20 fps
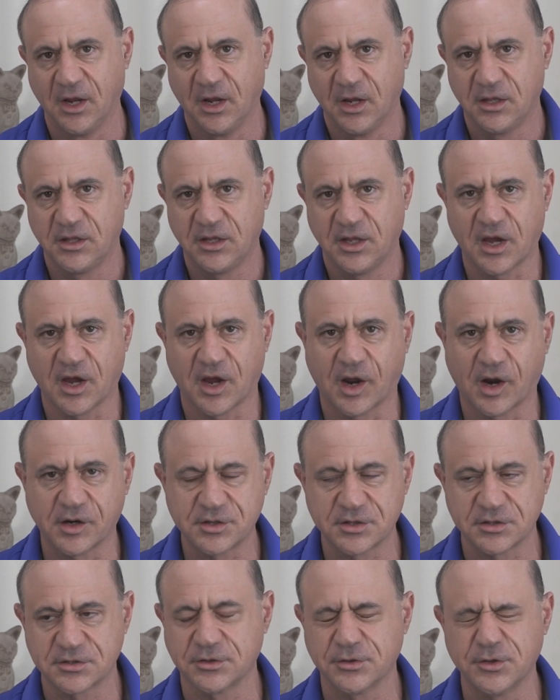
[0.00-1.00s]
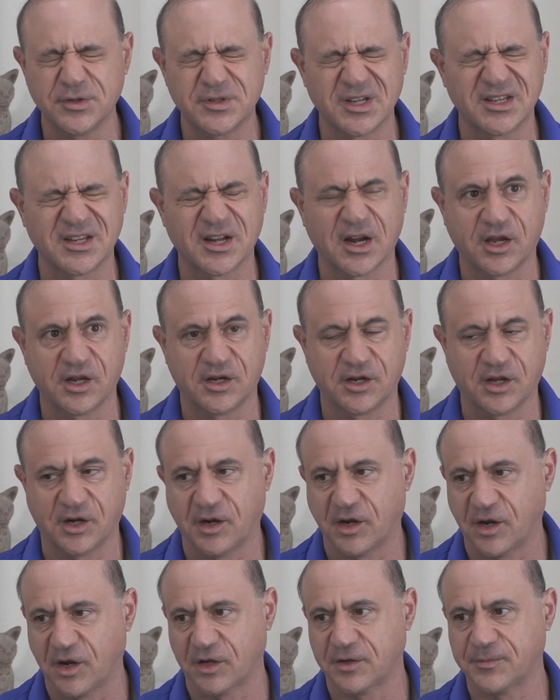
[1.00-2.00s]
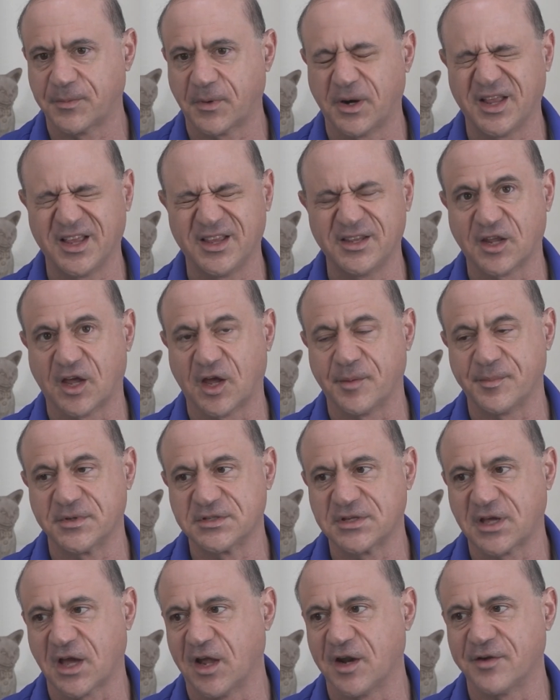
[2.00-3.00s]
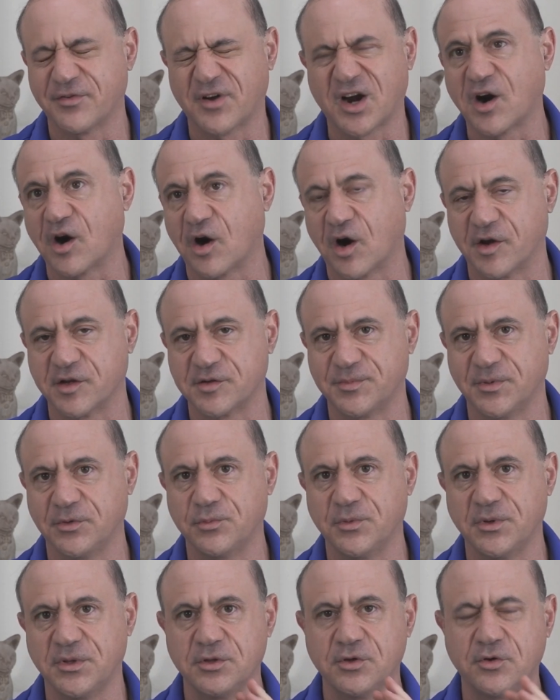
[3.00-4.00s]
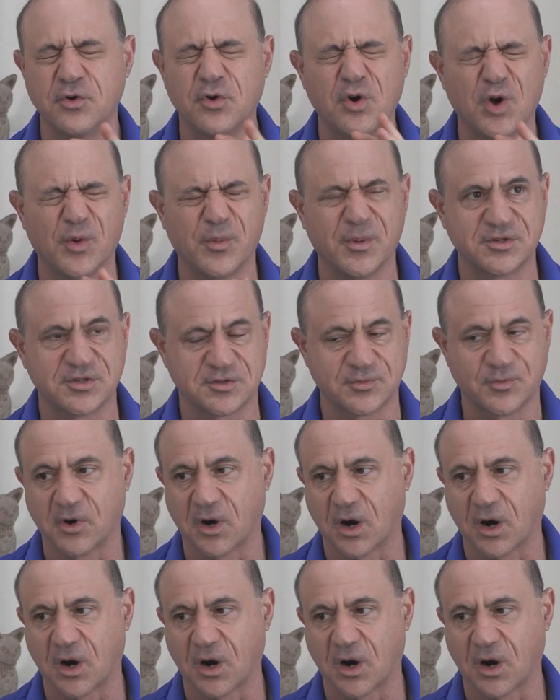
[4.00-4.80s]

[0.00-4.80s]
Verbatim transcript: The Azure Solutions Architect Expert exam is kind of a cross between Google, which is more